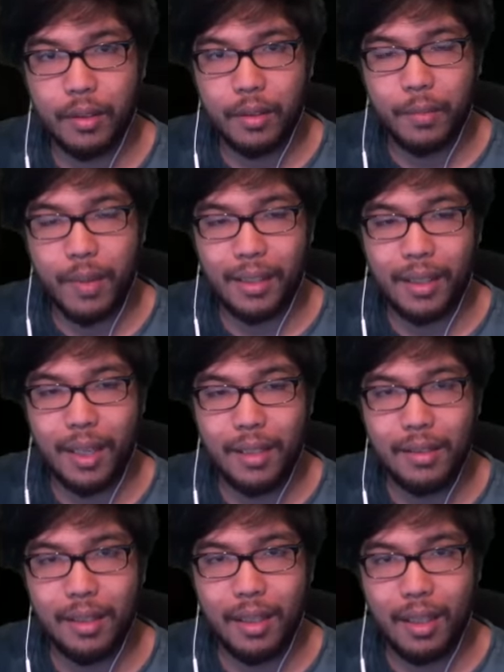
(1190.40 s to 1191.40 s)
Spiked ice
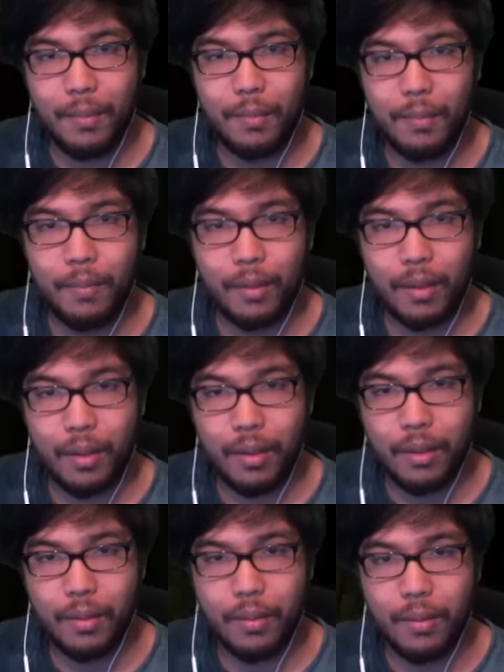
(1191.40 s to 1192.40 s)
slime, where are
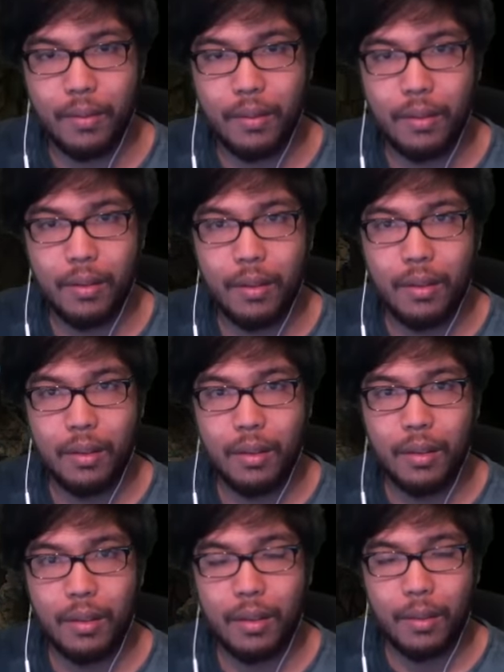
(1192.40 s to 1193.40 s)
you?
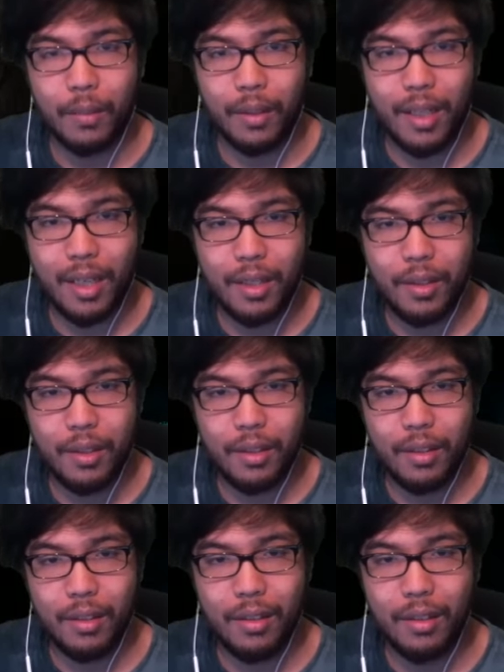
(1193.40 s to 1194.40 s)
I'm gonna get you.